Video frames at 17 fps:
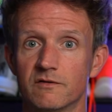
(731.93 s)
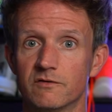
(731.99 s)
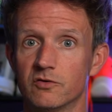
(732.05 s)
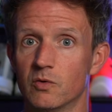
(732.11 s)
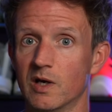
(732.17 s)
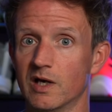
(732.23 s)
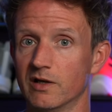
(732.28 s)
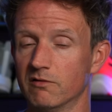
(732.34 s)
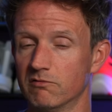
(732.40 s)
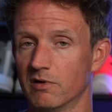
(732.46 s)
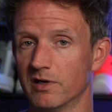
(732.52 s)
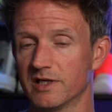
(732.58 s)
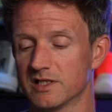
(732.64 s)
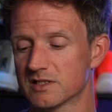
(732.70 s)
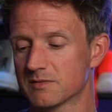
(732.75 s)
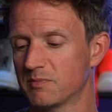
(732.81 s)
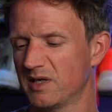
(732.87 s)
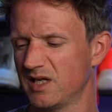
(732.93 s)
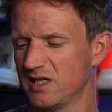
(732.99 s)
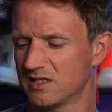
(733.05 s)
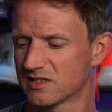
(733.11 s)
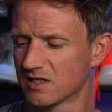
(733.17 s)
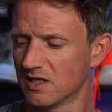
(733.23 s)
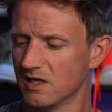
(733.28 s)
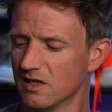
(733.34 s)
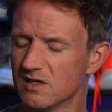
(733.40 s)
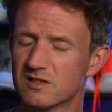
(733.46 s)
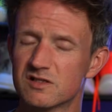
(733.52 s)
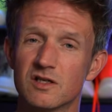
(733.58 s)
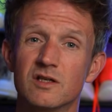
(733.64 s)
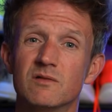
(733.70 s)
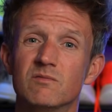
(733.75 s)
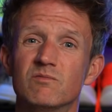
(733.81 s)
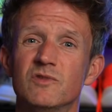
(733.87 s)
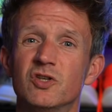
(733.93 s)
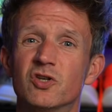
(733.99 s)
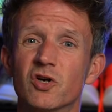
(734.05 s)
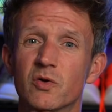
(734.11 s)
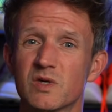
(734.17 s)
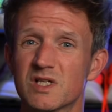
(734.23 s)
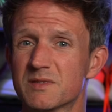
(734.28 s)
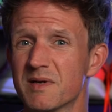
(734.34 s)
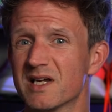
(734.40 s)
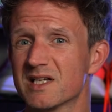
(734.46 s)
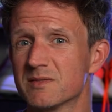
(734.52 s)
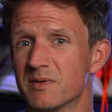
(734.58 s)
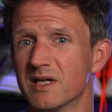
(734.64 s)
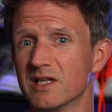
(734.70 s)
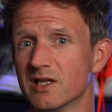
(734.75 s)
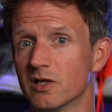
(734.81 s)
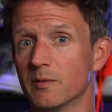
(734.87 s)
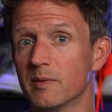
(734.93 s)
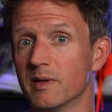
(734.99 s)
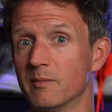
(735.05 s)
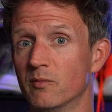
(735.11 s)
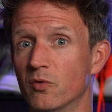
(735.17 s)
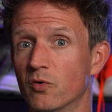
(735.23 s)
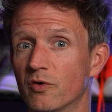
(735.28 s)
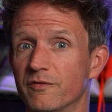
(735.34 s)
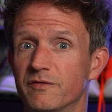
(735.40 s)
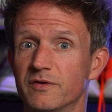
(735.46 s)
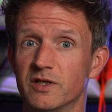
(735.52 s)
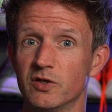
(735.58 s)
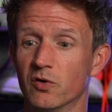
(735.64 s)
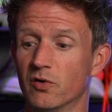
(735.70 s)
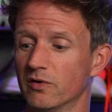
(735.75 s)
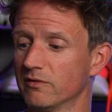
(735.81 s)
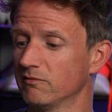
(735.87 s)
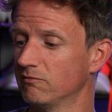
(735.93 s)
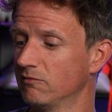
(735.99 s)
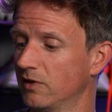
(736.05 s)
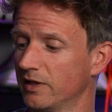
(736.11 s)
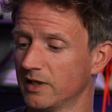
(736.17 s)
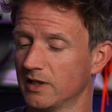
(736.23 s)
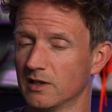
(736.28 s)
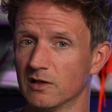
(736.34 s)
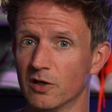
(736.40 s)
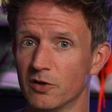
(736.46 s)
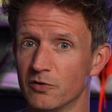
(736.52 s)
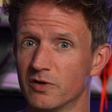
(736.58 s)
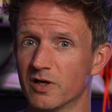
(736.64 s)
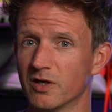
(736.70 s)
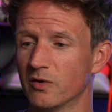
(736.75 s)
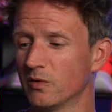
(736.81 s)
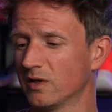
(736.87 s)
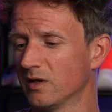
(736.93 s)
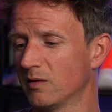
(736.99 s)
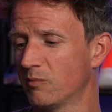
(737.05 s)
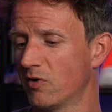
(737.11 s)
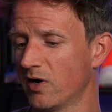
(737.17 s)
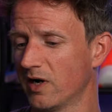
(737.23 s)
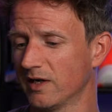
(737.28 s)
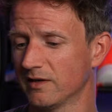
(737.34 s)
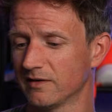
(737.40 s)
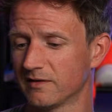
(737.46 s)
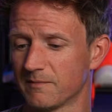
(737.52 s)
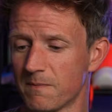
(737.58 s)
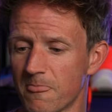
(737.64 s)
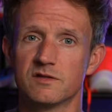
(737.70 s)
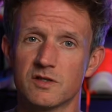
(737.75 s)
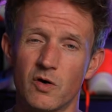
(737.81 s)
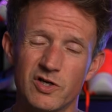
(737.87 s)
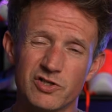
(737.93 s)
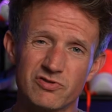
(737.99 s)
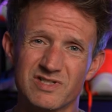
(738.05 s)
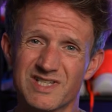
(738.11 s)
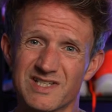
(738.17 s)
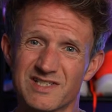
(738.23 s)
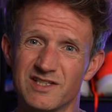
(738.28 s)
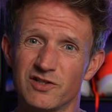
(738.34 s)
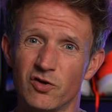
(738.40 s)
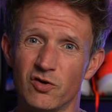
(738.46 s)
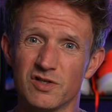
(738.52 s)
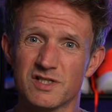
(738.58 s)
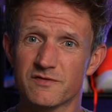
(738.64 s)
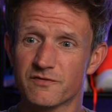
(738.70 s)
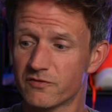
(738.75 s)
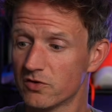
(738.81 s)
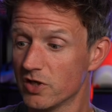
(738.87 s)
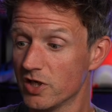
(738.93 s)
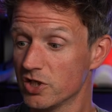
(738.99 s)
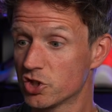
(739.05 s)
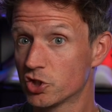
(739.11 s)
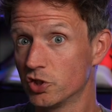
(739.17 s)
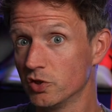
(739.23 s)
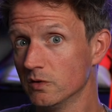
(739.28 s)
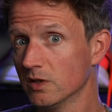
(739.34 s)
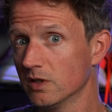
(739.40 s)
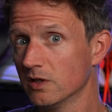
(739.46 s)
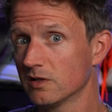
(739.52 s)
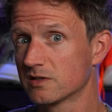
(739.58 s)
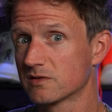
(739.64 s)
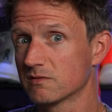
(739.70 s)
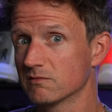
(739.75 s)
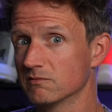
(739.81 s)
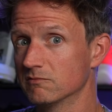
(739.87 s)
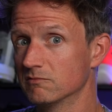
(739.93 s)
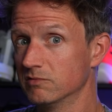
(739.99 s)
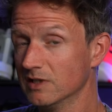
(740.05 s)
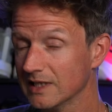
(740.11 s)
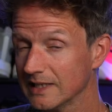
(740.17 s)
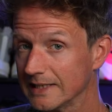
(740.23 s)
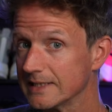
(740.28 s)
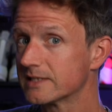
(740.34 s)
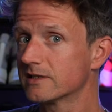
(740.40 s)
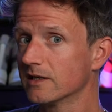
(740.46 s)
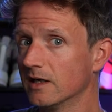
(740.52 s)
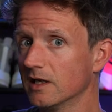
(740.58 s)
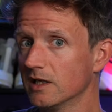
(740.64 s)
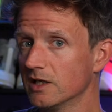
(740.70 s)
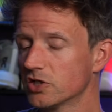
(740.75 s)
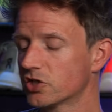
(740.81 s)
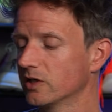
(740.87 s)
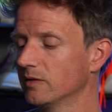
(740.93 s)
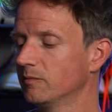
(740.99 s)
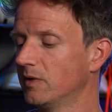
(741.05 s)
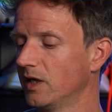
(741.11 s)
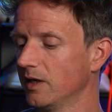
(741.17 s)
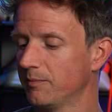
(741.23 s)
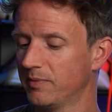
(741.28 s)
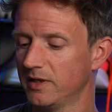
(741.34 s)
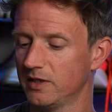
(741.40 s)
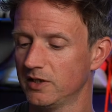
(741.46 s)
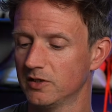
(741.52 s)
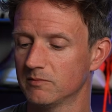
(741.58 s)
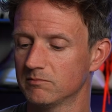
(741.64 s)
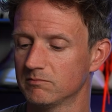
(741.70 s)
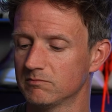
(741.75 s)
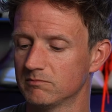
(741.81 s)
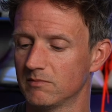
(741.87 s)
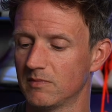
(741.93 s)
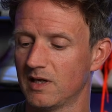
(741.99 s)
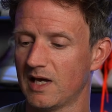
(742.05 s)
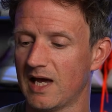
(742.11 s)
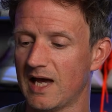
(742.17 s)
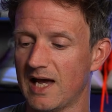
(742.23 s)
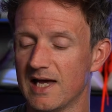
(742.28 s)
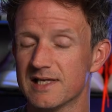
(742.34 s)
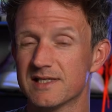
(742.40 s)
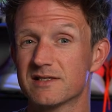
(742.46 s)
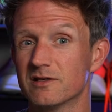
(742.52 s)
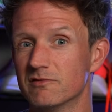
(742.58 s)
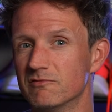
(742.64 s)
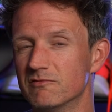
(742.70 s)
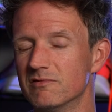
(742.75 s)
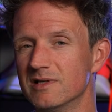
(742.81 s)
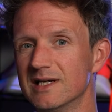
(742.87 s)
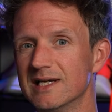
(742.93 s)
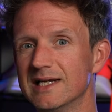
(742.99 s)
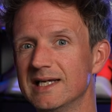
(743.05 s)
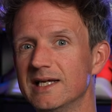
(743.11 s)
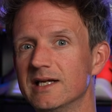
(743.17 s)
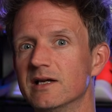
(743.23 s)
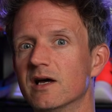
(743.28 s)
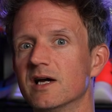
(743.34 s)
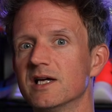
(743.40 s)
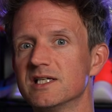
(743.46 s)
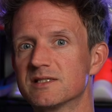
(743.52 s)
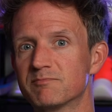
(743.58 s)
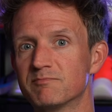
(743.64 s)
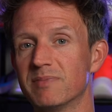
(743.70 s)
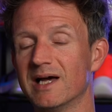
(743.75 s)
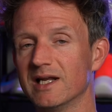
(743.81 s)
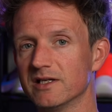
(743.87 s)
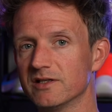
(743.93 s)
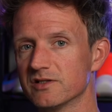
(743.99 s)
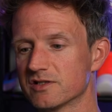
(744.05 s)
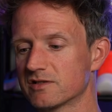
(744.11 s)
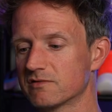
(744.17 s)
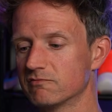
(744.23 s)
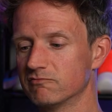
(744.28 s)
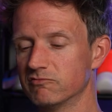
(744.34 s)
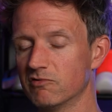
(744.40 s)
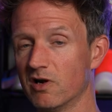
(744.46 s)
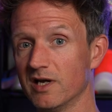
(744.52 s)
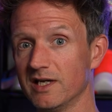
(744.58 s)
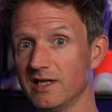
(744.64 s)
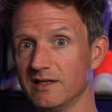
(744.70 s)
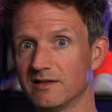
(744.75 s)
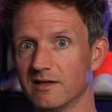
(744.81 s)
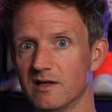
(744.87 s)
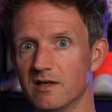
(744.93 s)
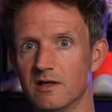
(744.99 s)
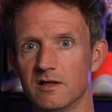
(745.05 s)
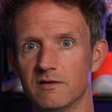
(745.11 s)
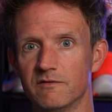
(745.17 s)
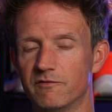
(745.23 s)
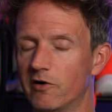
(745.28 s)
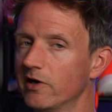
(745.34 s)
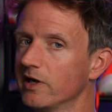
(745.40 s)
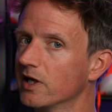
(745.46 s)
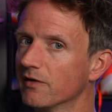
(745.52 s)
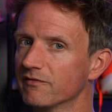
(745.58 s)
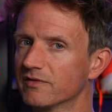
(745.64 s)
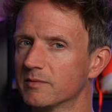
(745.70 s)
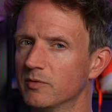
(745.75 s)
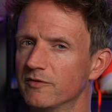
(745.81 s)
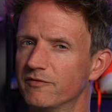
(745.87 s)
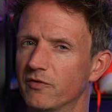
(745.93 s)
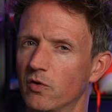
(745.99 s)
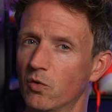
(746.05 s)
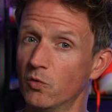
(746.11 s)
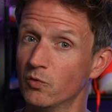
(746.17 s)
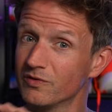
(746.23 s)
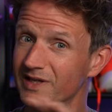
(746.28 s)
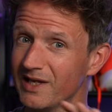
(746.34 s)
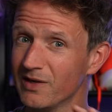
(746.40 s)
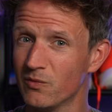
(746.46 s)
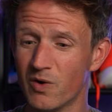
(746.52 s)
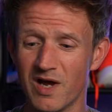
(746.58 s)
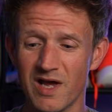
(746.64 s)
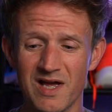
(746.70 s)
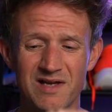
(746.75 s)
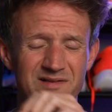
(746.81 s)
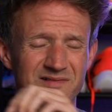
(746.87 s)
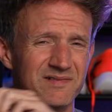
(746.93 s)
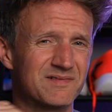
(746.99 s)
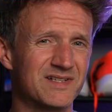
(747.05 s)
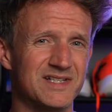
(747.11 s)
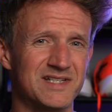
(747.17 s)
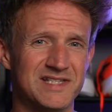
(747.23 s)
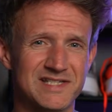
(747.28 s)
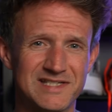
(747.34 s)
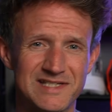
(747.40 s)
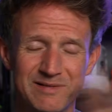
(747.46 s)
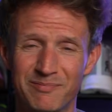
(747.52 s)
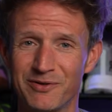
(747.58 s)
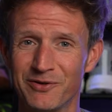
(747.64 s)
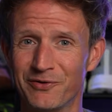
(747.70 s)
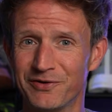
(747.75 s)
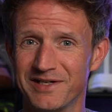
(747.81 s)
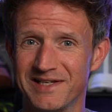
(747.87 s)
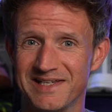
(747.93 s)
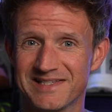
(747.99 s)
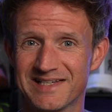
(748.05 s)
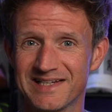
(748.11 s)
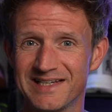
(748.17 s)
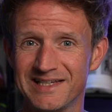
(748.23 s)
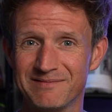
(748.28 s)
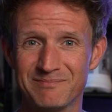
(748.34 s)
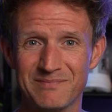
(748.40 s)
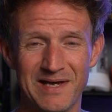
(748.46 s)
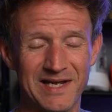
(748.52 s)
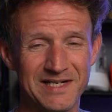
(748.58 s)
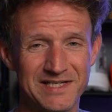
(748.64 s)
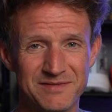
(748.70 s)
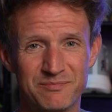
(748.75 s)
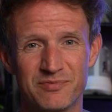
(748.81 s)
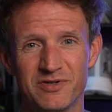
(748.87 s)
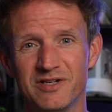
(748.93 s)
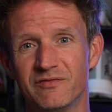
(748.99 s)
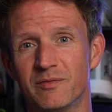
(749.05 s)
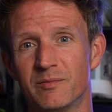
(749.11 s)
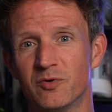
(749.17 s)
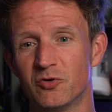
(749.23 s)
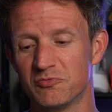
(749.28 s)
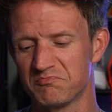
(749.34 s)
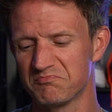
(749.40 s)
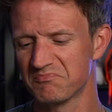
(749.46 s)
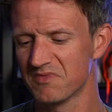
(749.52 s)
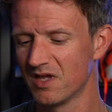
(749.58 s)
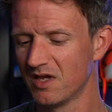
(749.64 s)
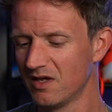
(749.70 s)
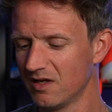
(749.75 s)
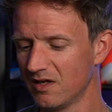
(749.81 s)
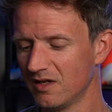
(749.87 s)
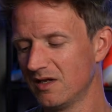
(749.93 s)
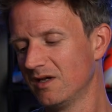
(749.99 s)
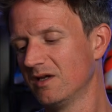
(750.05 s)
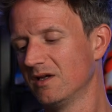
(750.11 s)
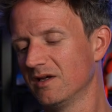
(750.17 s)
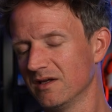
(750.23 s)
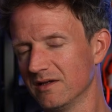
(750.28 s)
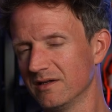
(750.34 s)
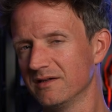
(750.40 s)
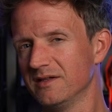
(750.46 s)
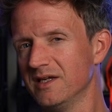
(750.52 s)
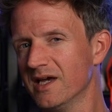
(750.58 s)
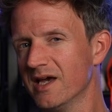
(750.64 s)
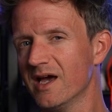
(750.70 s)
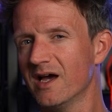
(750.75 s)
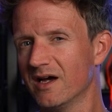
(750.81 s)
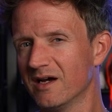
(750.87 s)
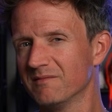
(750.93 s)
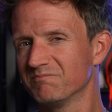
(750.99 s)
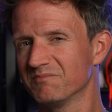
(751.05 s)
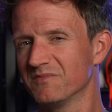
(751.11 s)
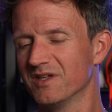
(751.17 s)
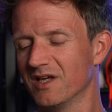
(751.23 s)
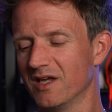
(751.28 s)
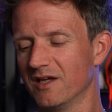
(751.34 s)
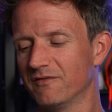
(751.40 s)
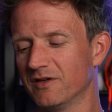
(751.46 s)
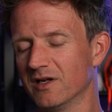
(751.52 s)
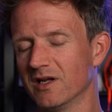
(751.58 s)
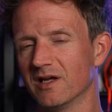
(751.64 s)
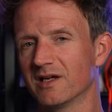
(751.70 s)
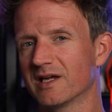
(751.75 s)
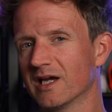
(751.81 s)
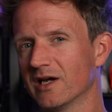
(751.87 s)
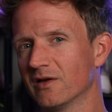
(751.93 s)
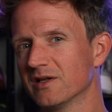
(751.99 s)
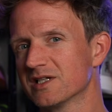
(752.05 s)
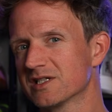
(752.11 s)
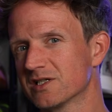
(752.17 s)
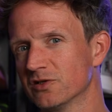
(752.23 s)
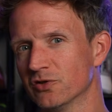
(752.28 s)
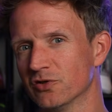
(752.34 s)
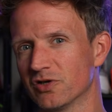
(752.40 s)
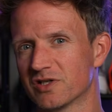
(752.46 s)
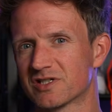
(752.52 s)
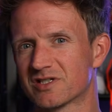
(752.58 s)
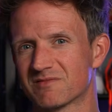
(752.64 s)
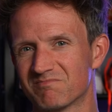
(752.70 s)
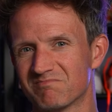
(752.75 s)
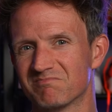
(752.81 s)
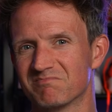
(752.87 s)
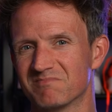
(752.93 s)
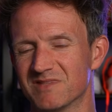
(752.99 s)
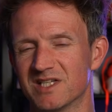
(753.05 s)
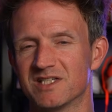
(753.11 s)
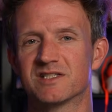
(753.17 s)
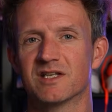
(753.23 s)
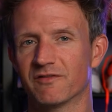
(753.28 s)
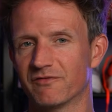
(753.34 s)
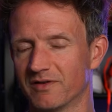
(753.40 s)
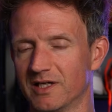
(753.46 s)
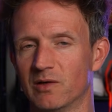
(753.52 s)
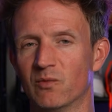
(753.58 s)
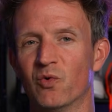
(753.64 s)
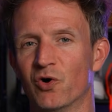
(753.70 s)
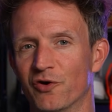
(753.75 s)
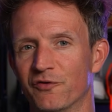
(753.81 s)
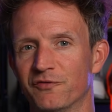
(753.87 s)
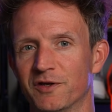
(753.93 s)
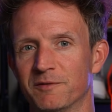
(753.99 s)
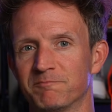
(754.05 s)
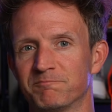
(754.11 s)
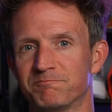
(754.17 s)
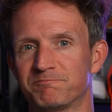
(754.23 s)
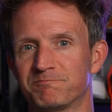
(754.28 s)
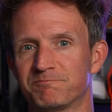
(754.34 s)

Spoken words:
throughout the running space. So you got to expect to pay a little bit more for the On running logo and the brand. So $160 for a shoe that looks really stylish in my opinion, has a really nice balanced ride, very comfortable for all day wear, can slip it on easily and it's breathable. Yeah, if you like how this looks, it's definitely worth it.